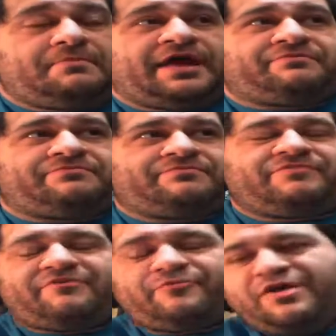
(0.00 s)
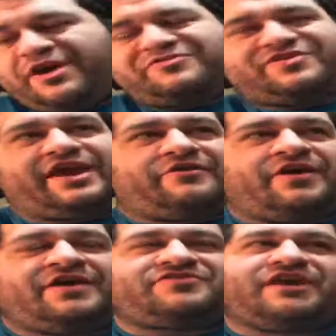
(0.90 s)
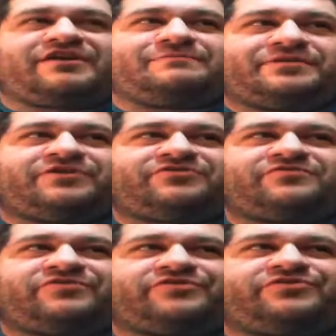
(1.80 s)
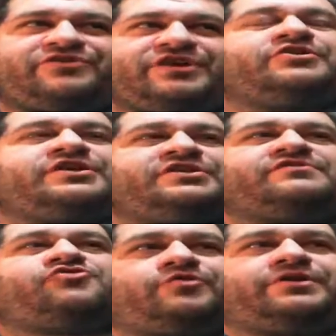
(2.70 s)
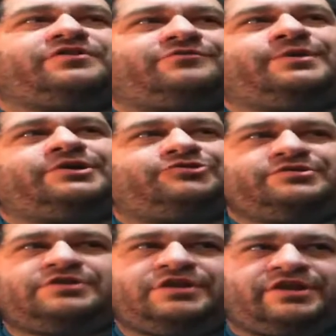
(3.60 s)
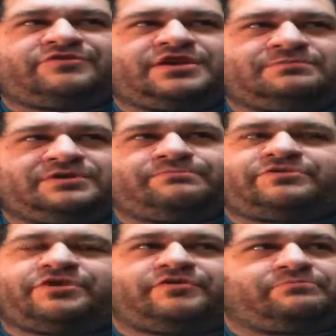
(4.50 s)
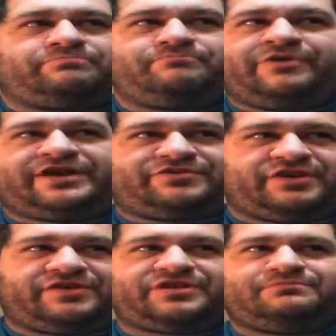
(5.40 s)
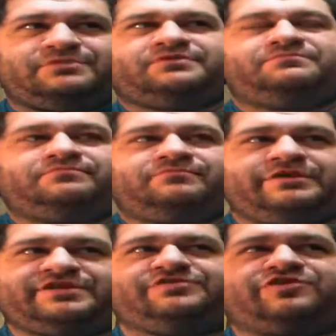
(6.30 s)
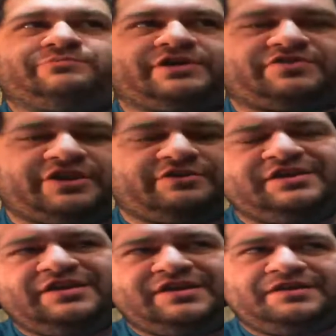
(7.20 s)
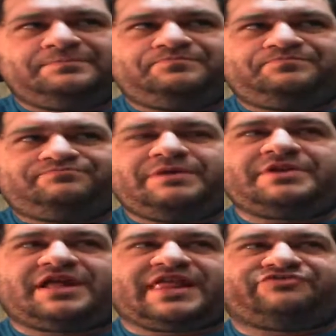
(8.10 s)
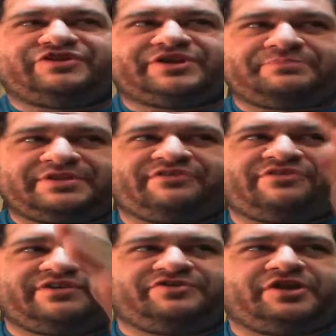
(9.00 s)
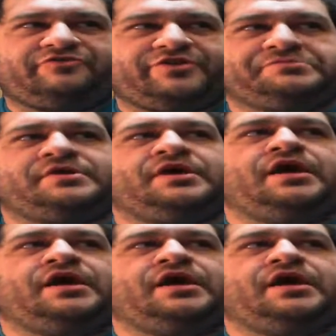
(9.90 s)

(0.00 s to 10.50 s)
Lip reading: Not scary, but this is, you're going to enjoy this question, and it's going to be a totally, like I said, it's going to seem like it's maybe not left field, but definitely center field.